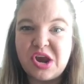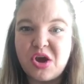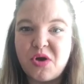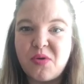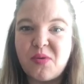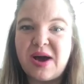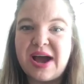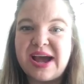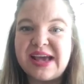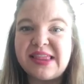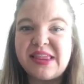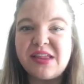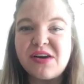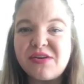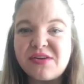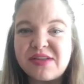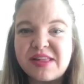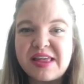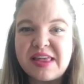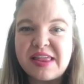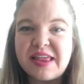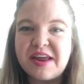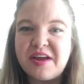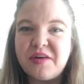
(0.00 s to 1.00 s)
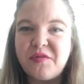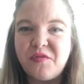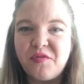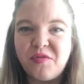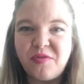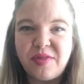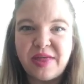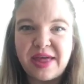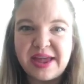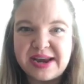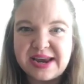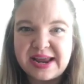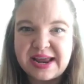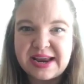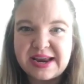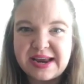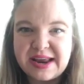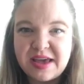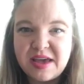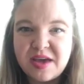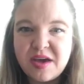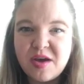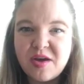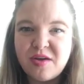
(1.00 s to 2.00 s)
No, I literally like
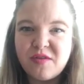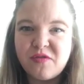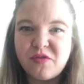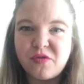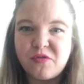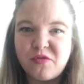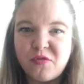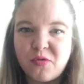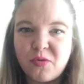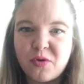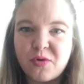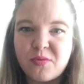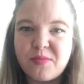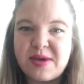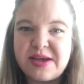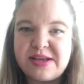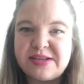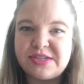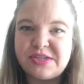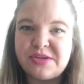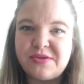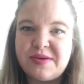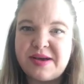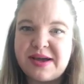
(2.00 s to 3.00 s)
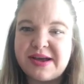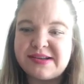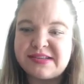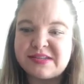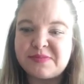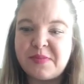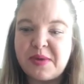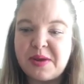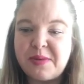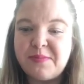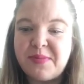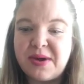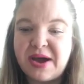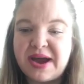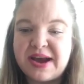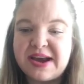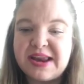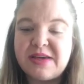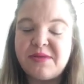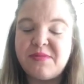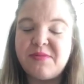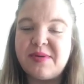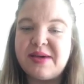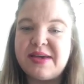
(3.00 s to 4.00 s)
flooded for 4 weeks, you guys, my
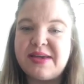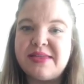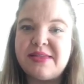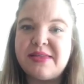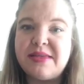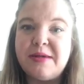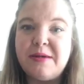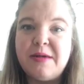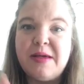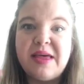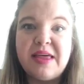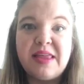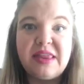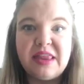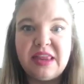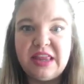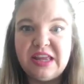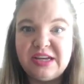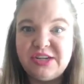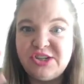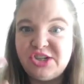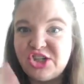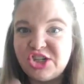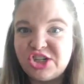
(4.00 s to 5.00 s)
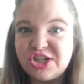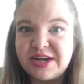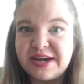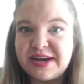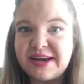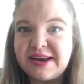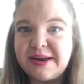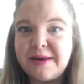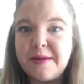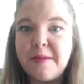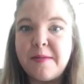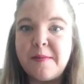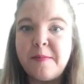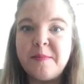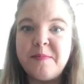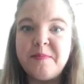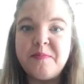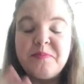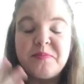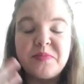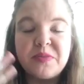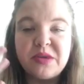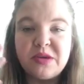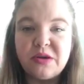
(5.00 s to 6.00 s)
body with legit
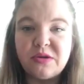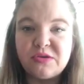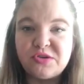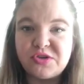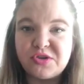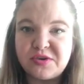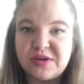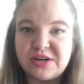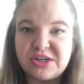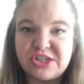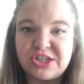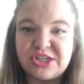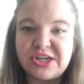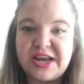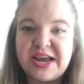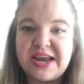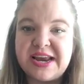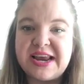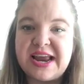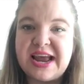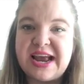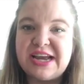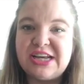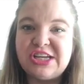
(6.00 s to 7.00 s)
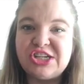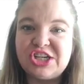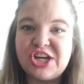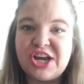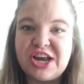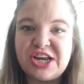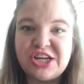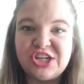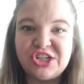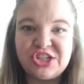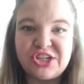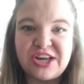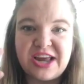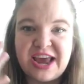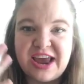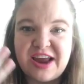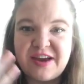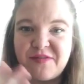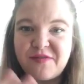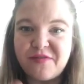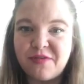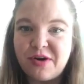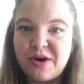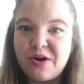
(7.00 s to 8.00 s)
nutrition. I changed
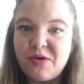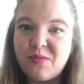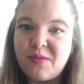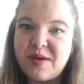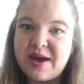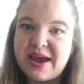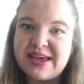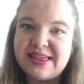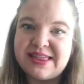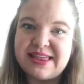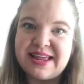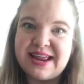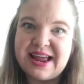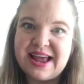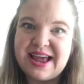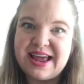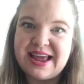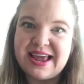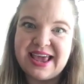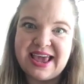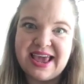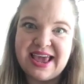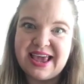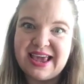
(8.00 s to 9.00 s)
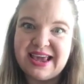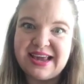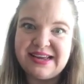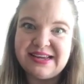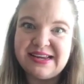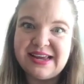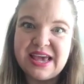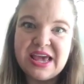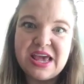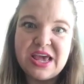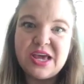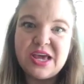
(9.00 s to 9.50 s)
every way that I ate.